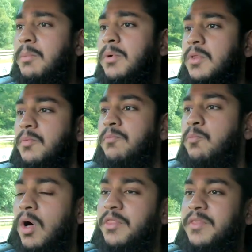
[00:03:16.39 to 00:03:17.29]
But the
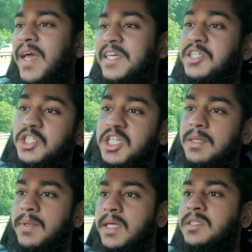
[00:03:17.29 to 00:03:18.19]
one thing that isn't
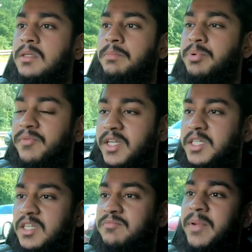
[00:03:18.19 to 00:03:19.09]
cheap is the
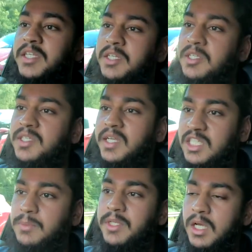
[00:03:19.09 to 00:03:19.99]
preventative maintenance that
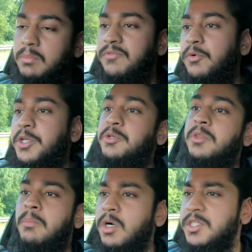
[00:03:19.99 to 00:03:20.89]
needs to be done before you do
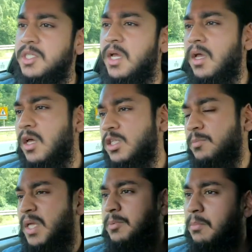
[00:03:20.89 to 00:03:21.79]
the mods. So
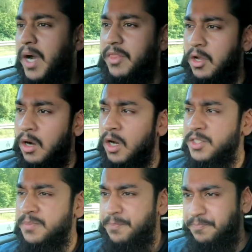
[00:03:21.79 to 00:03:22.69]
people buy the cars,